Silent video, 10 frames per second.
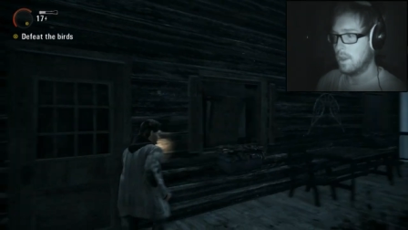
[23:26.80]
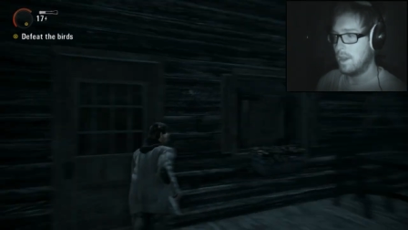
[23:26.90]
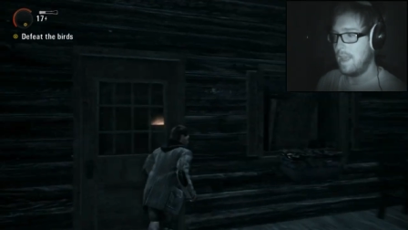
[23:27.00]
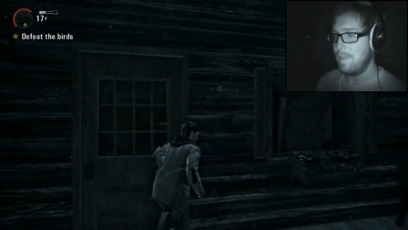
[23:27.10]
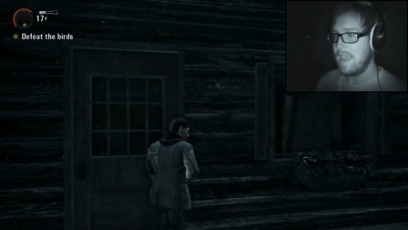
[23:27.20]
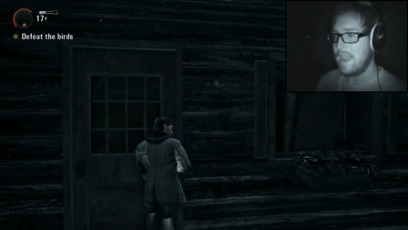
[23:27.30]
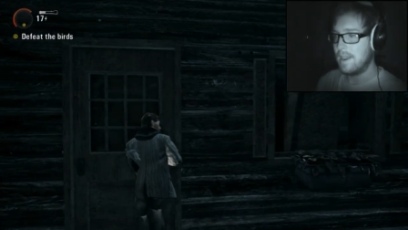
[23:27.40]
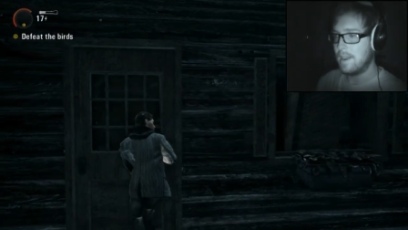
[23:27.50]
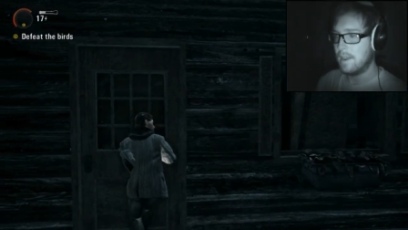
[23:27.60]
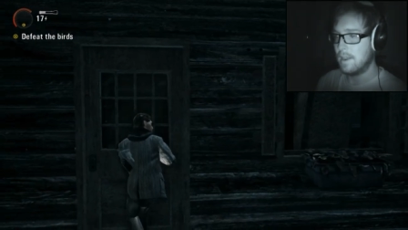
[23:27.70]
Let me in.
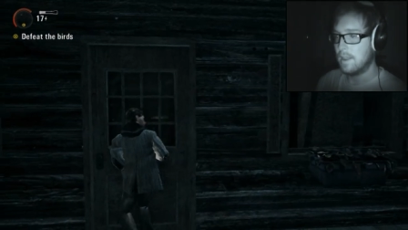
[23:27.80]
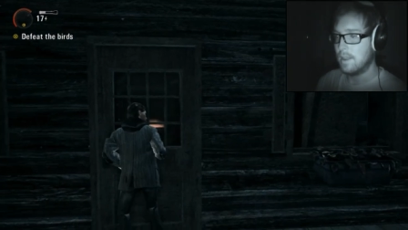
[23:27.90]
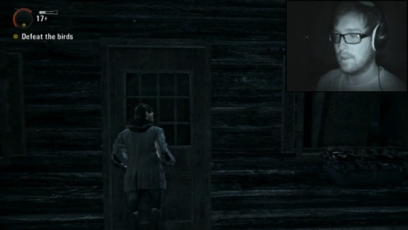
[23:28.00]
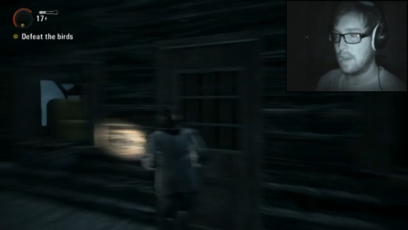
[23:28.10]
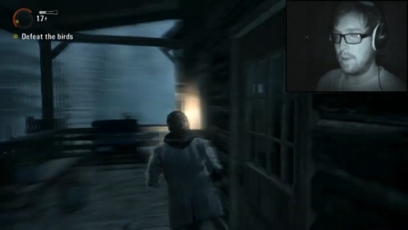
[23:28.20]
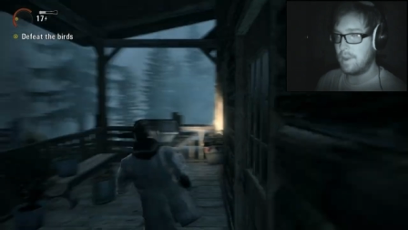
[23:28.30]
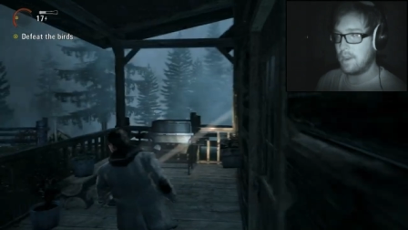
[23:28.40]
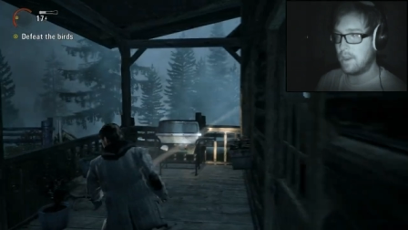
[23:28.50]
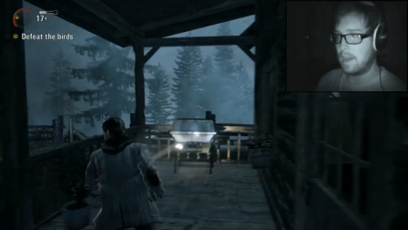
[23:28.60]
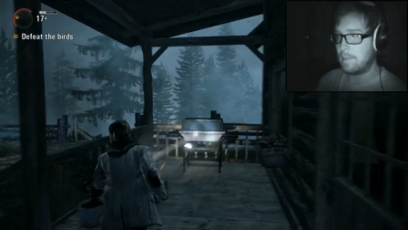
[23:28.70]
Right, well, you're
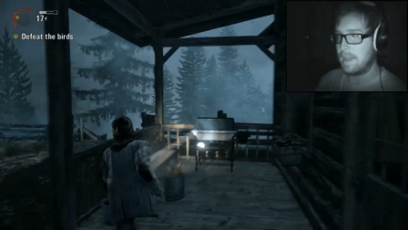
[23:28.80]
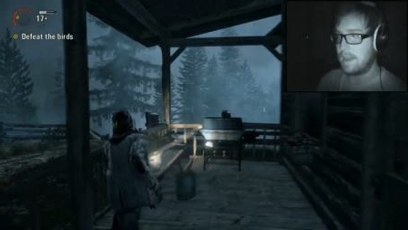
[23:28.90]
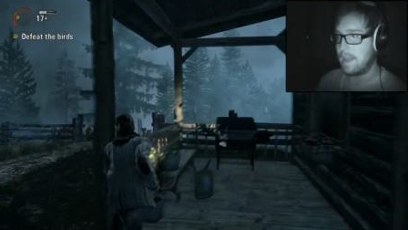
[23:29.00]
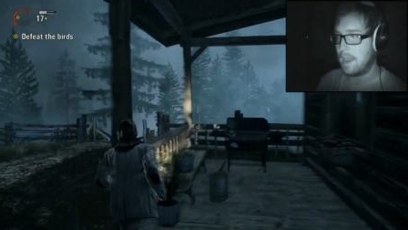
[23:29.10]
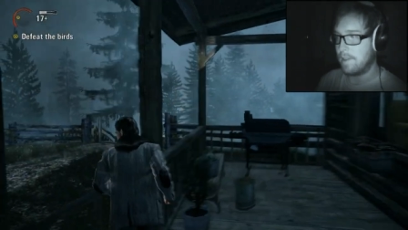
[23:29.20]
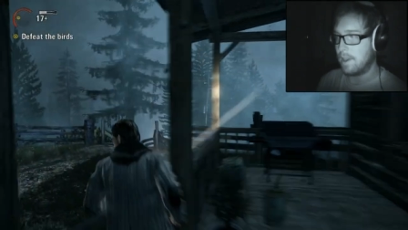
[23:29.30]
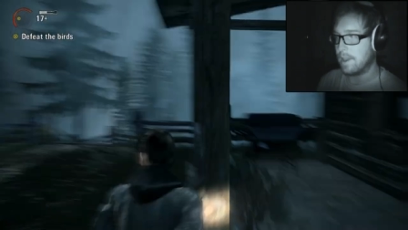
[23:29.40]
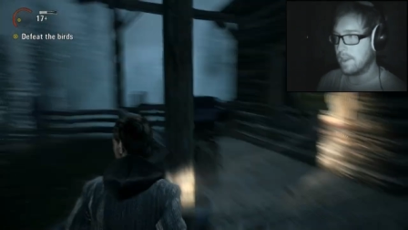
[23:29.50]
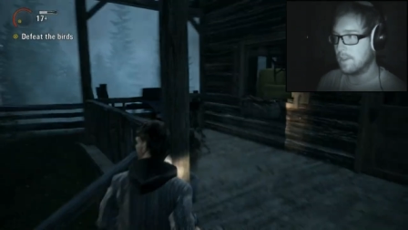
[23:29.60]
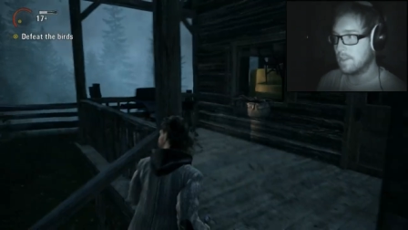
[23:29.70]
not letting me in there,
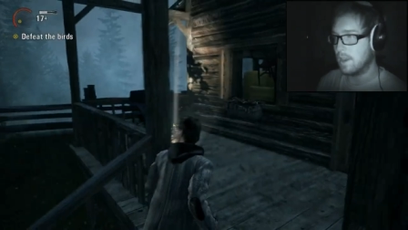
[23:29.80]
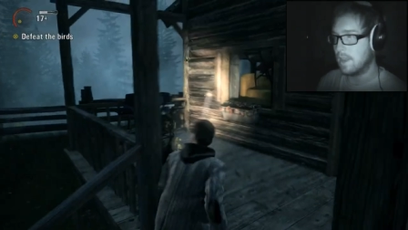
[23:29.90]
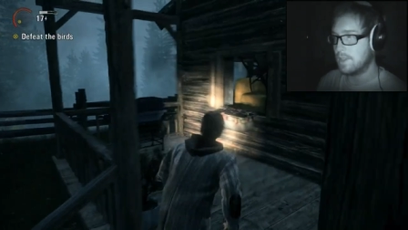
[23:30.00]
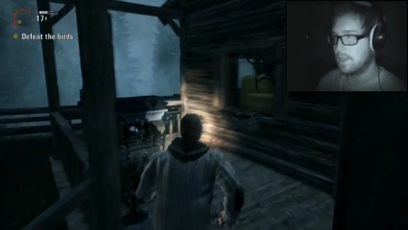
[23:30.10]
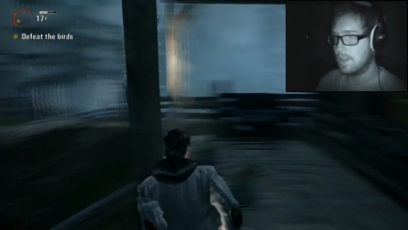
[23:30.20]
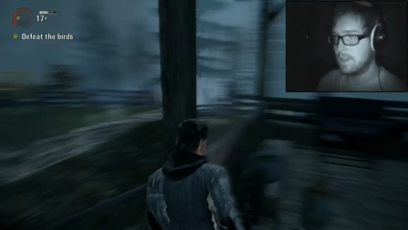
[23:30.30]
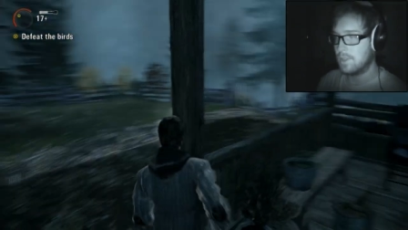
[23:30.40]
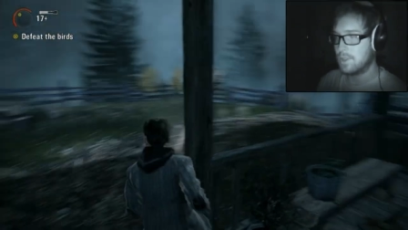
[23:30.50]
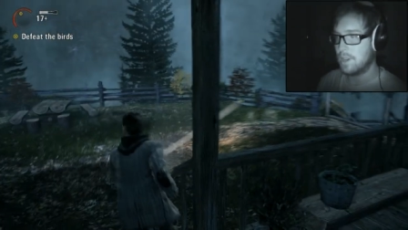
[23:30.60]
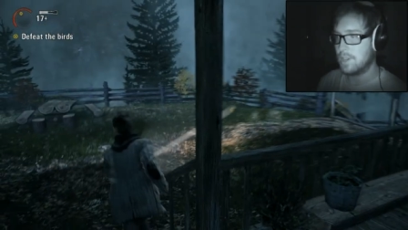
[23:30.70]
are you? So
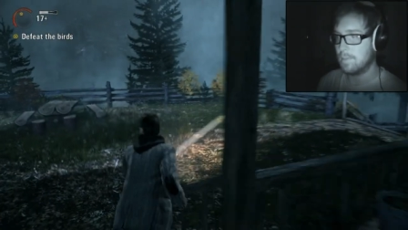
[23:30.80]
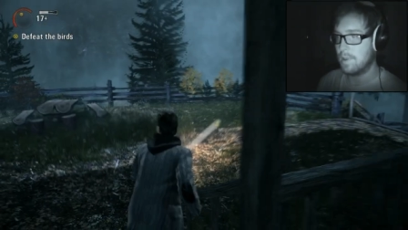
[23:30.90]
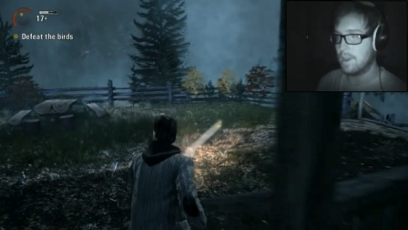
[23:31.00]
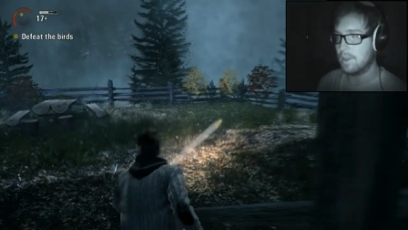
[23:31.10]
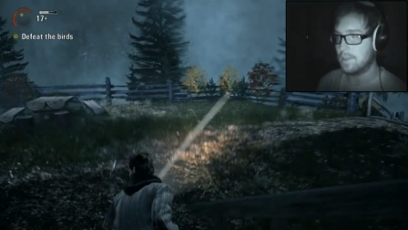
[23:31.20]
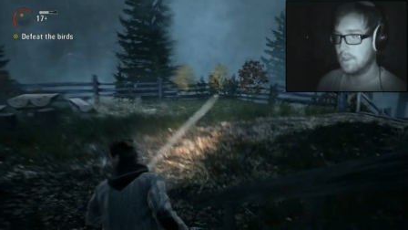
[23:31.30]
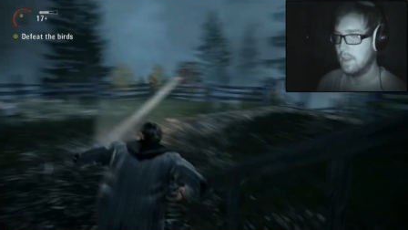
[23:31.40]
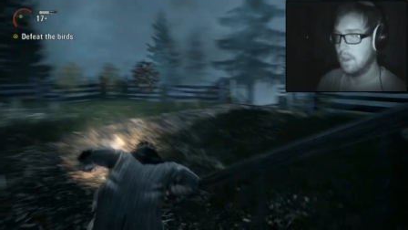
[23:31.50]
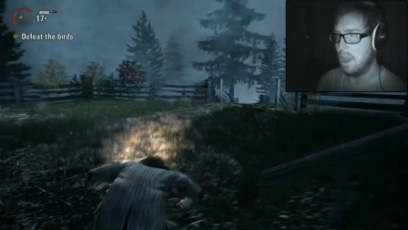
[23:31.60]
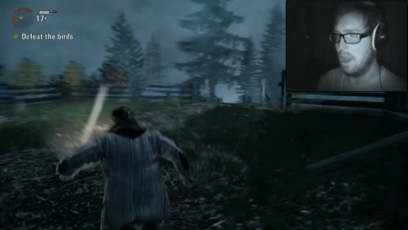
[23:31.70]
let's try somewhere else.
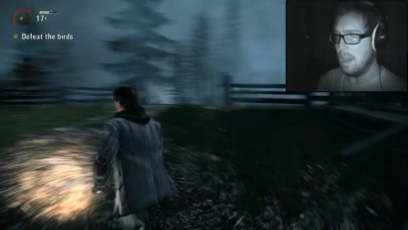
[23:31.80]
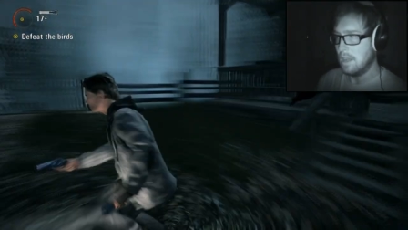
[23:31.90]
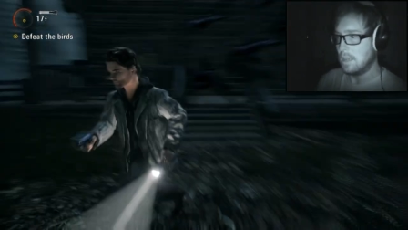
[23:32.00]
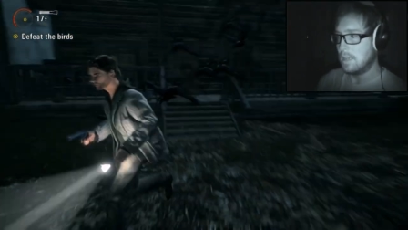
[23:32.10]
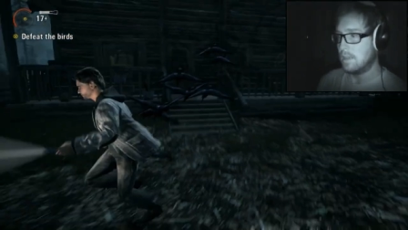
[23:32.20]
Ah!